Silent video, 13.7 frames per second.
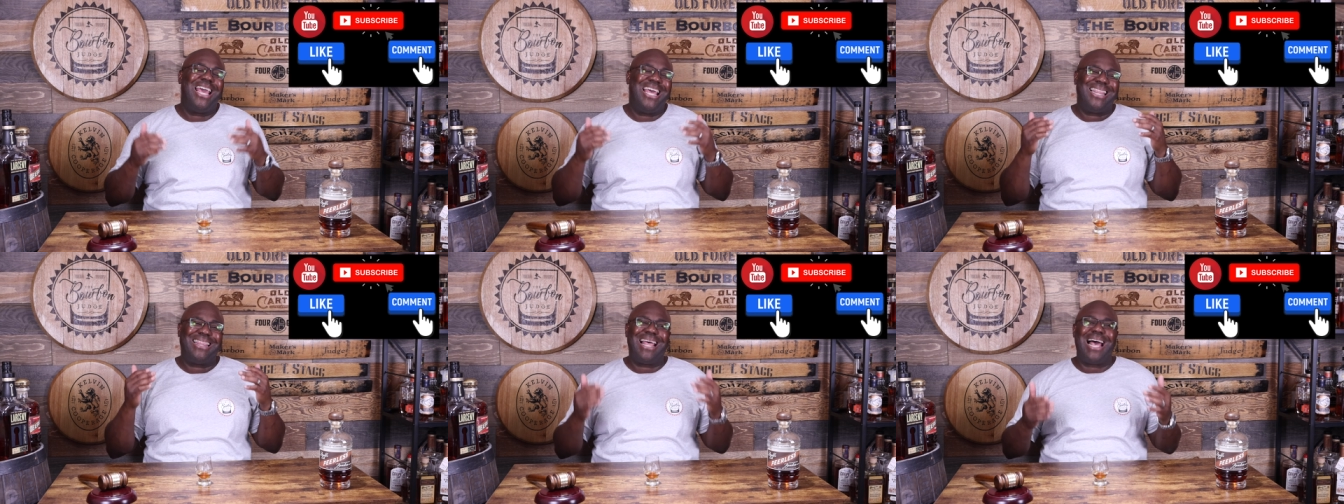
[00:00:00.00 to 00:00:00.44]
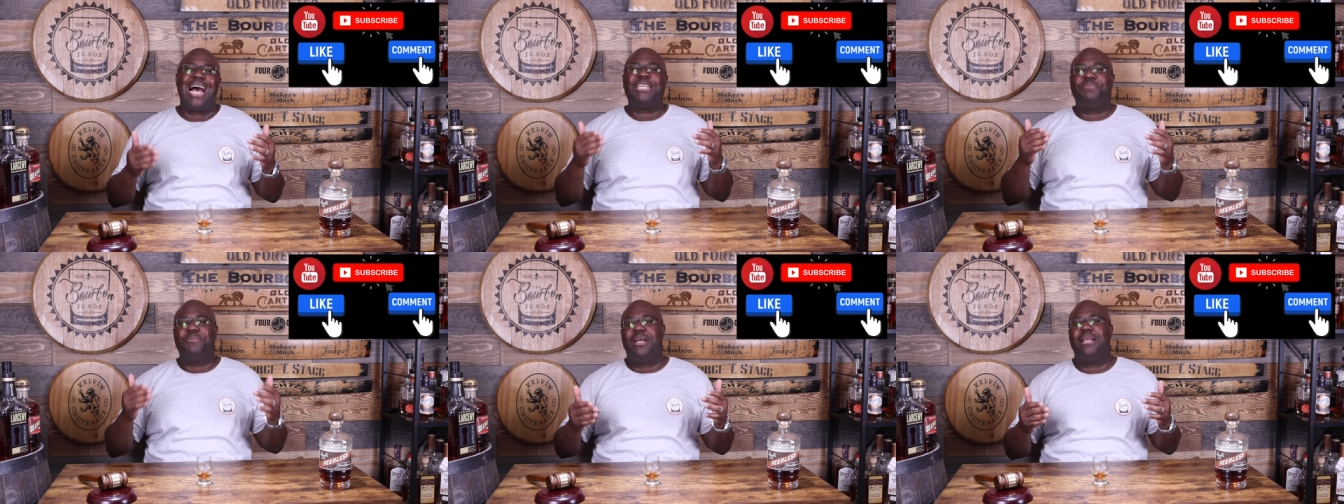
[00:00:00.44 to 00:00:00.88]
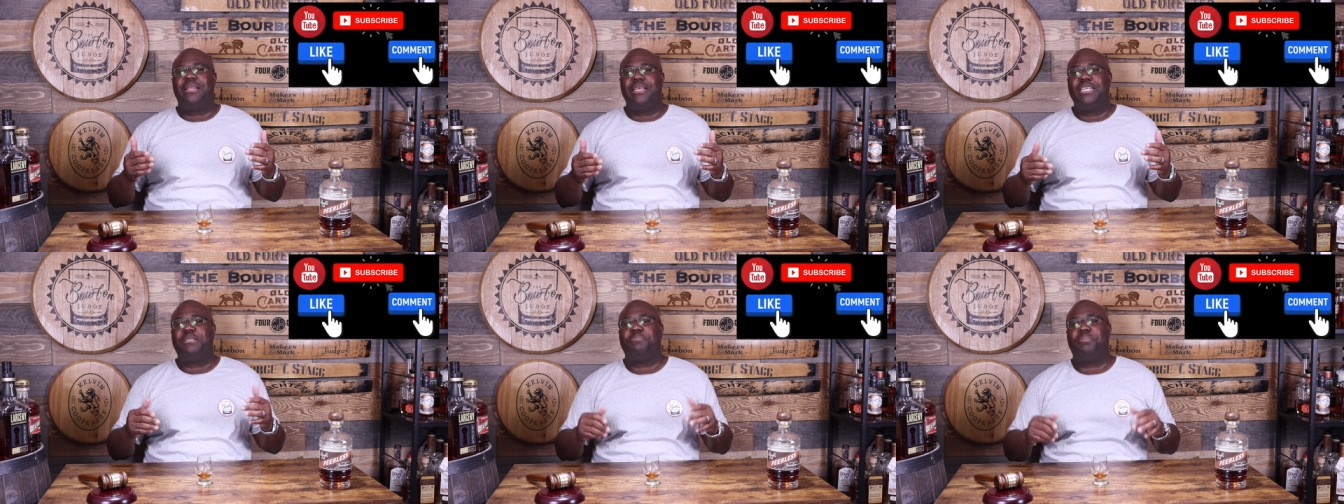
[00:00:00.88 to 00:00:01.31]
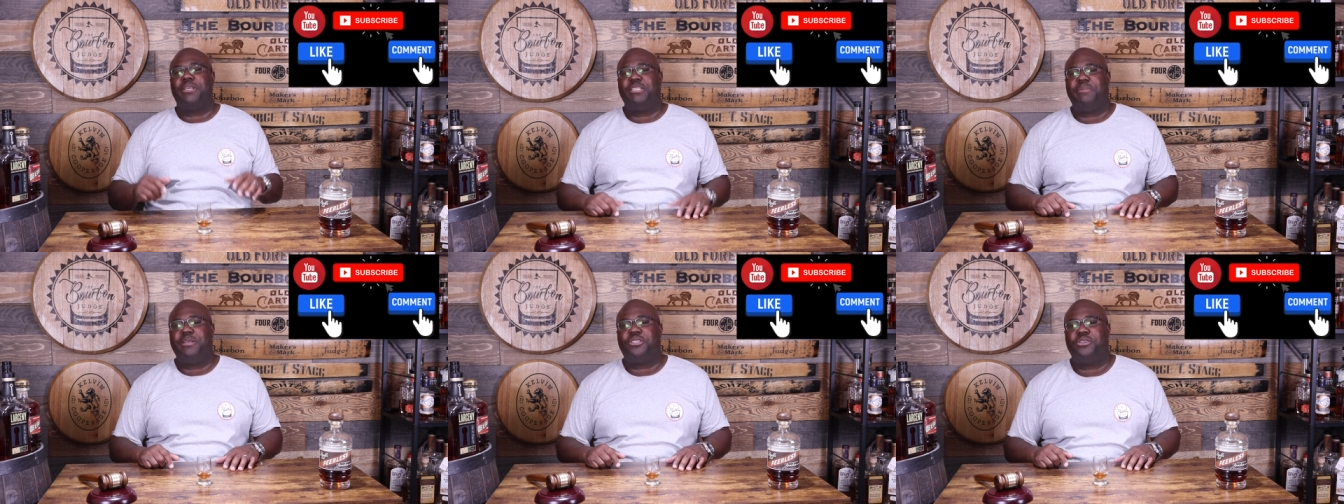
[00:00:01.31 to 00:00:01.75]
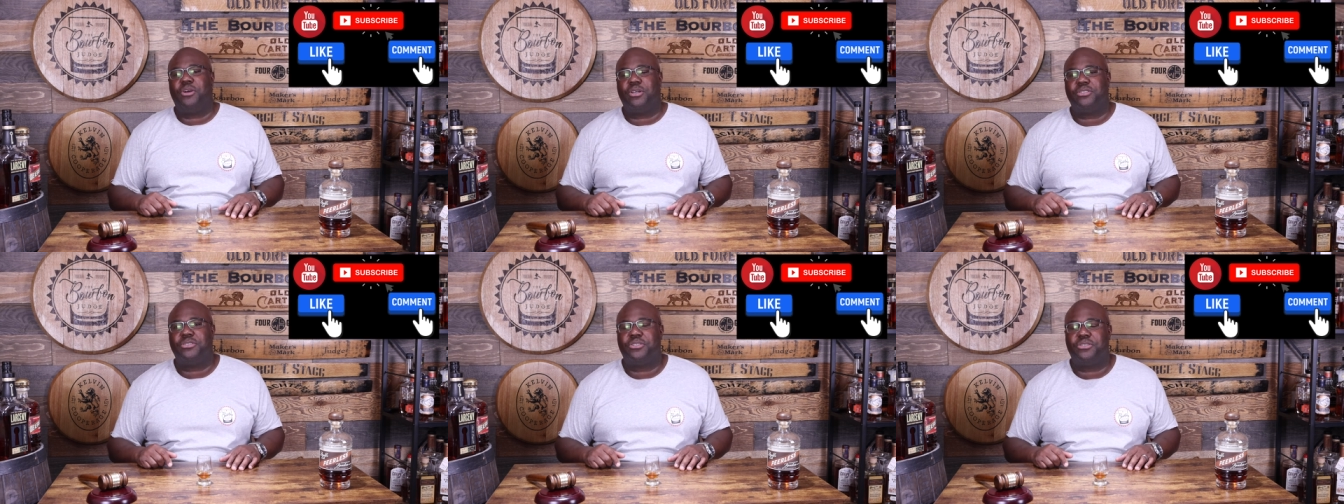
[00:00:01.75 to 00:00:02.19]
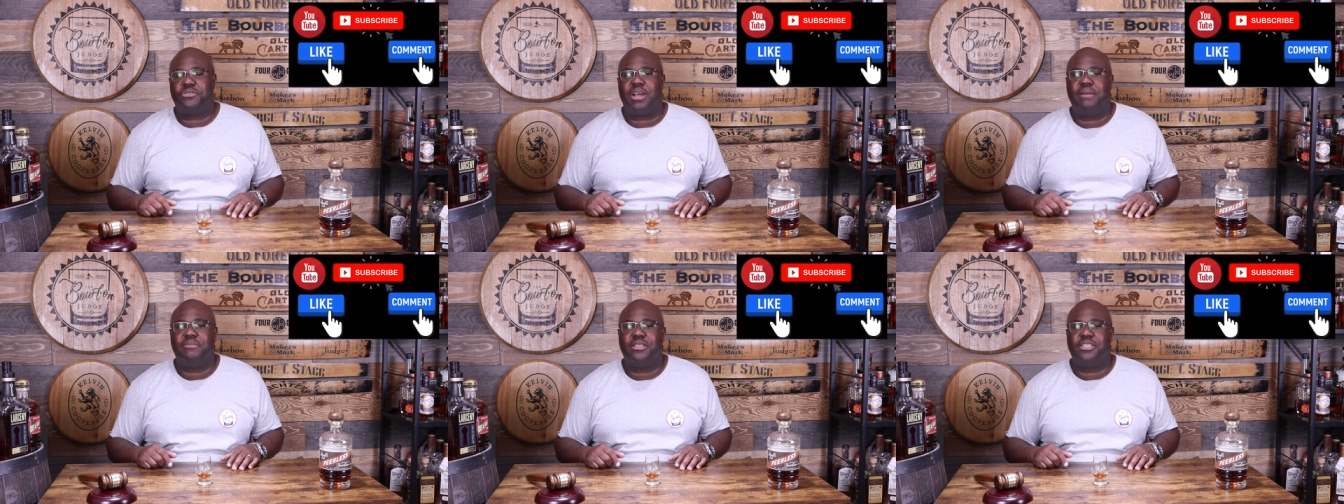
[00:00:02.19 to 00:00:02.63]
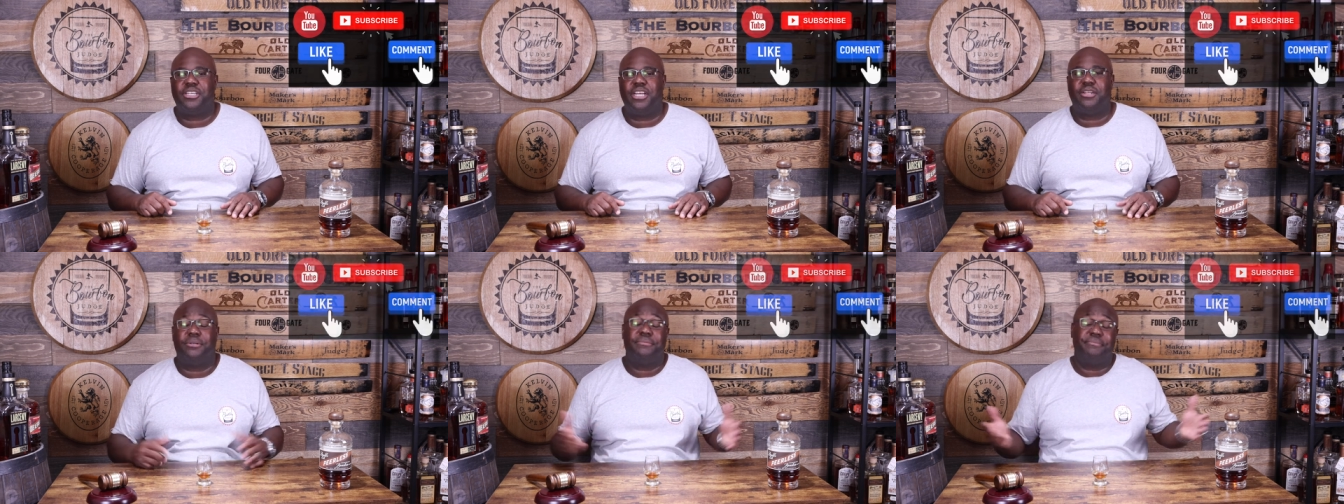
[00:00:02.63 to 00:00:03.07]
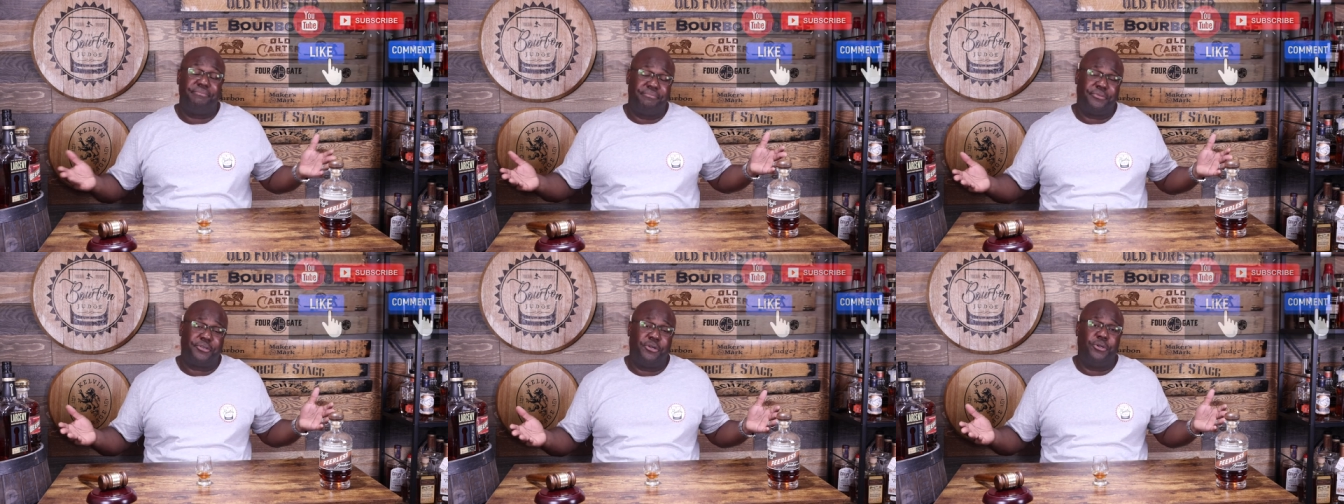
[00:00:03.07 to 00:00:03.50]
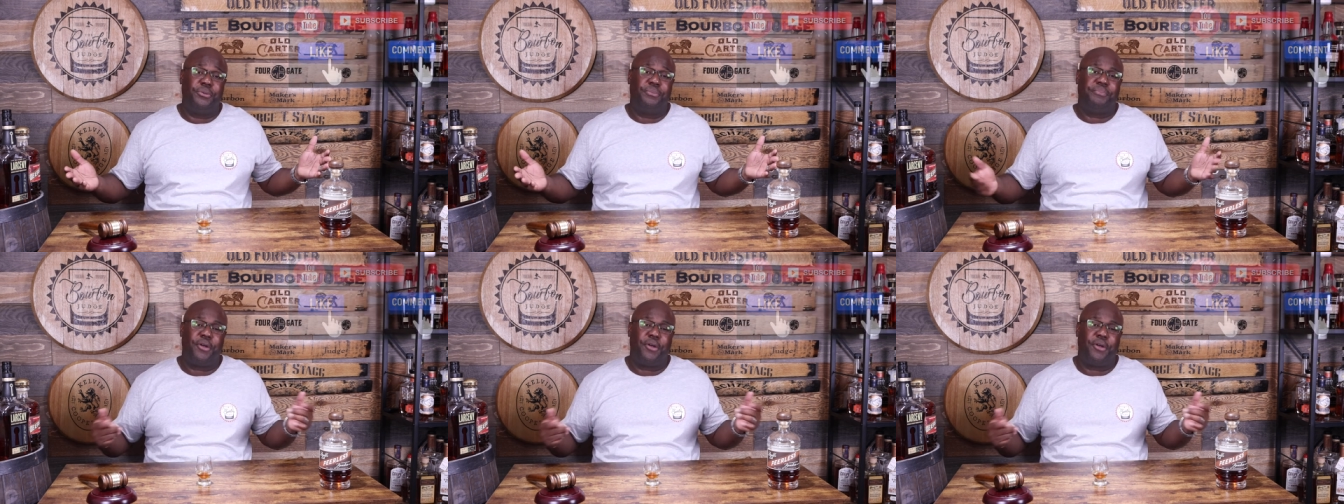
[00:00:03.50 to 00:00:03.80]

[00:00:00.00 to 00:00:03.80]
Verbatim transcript: And last but not least, please make sure you also subscribe to the channel. Cool?